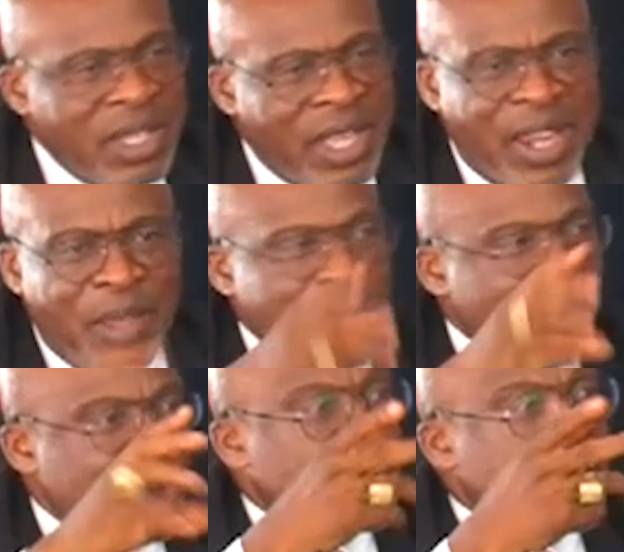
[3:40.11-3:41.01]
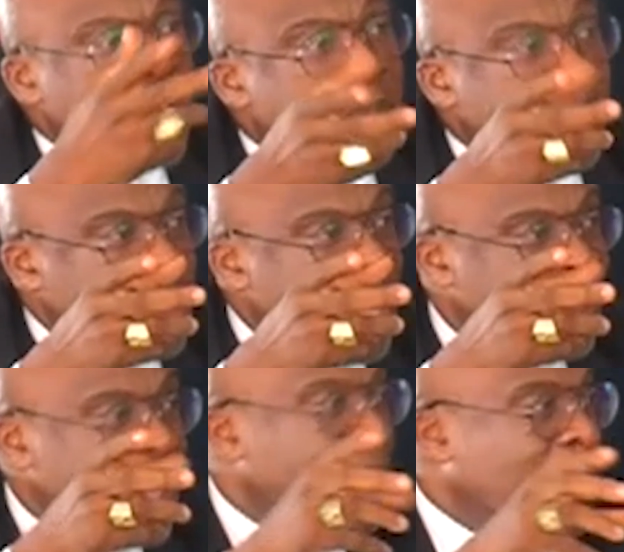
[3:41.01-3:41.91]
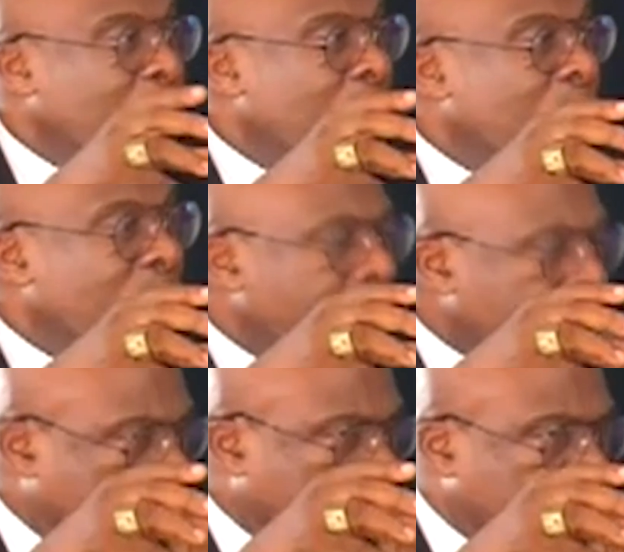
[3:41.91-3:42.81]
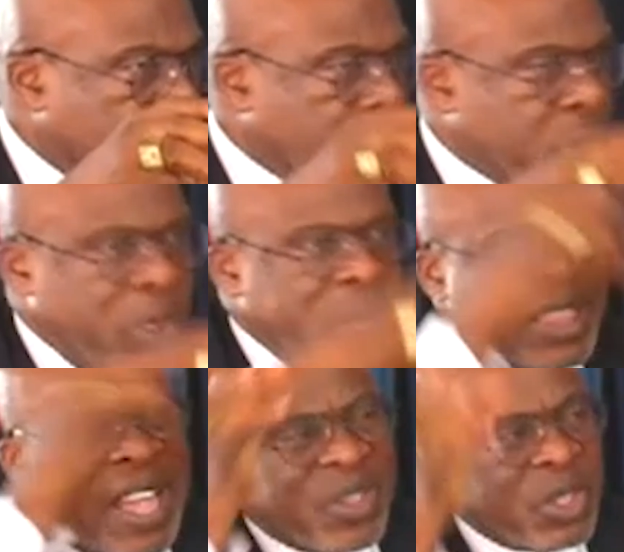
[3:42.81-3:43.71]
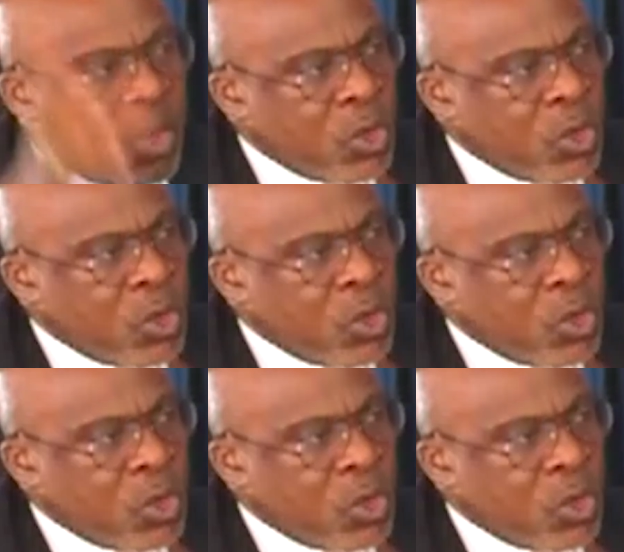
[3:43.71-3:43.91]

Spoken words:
and they were using numbers now, 3,000